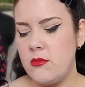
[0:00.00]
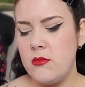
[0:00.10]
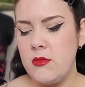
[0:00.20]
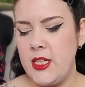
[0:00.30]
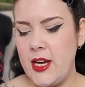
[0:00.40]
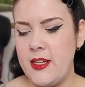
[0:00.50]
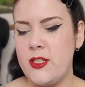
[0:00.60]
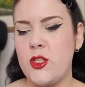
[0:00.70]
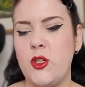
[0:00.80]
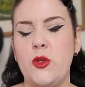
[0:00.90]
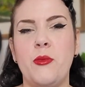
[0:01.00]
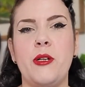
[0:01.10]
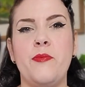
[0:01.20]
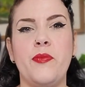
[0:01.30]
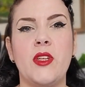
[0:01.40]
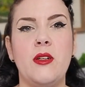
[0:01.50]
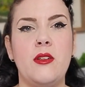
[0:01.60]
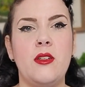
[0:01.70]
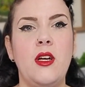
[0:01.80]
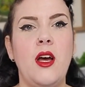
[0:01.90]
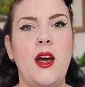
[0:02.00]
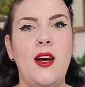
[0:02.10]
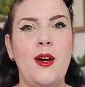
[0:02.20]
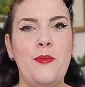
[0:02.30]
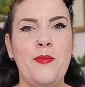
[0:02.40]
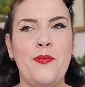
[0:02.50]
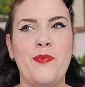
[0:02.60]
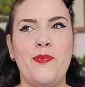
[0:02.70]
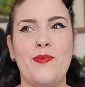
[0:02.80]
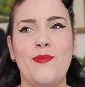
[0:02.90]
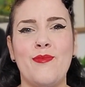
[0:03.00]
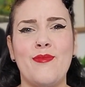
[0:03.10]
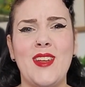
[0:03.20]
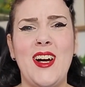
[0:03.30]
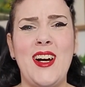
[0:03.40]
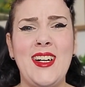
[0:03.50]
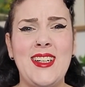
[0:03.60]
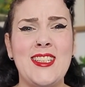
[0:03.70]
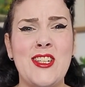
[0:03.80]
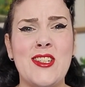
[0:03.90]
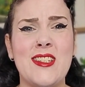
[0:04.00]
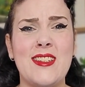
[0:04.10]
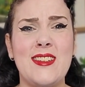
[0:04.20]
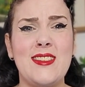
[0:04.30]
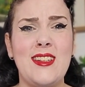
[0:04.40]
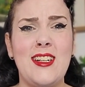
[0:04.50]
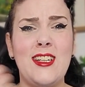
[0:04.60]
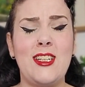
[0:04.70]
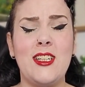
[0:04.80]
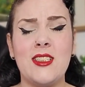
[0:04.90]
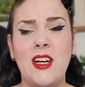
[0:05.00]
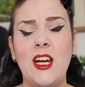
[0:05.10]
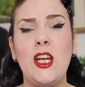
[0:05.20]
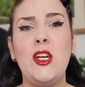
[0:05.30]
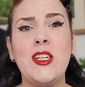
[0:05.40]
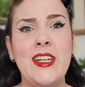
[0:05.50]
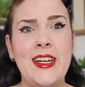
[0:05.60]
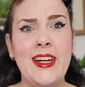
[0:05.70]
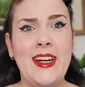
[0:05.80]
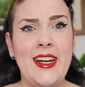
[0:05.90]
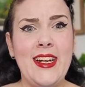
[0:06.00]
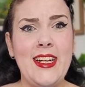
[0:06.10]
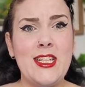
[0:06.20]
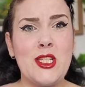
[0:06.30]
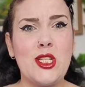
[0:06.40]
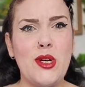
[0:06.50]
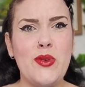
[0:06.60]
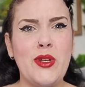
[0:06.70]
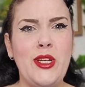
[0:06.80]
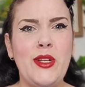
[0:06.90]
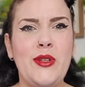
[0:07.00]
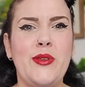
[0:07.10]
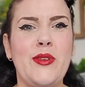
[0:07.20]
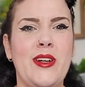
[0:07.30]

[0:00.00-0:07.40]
Yeah, it's scuba. I just, oh, look at it. It's so cute.